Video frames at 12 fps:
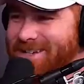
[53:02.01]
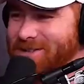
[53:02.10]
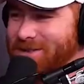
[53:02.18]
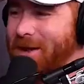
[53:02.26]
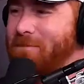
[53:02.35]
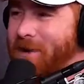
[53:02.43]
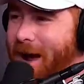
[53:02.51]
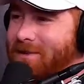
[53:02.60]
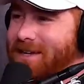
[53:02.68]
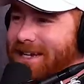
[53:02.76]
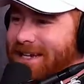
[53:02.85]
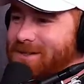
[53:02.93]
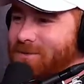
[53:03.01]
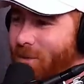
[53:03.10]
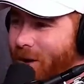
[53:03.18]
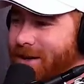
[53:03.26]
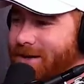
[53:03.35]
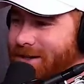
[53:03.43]
is true. There probably is
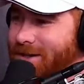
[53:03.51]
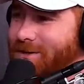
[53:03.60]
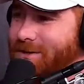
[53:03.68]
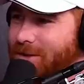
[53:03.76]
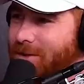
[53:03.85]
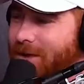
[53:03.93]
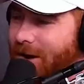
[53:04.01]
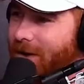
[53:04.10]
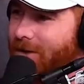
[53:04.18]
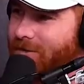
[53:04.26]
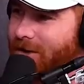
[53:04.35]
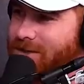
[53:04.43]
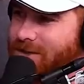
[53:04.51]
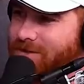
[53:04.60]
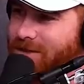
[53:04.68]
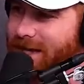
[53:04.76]
one dude doing all the voices for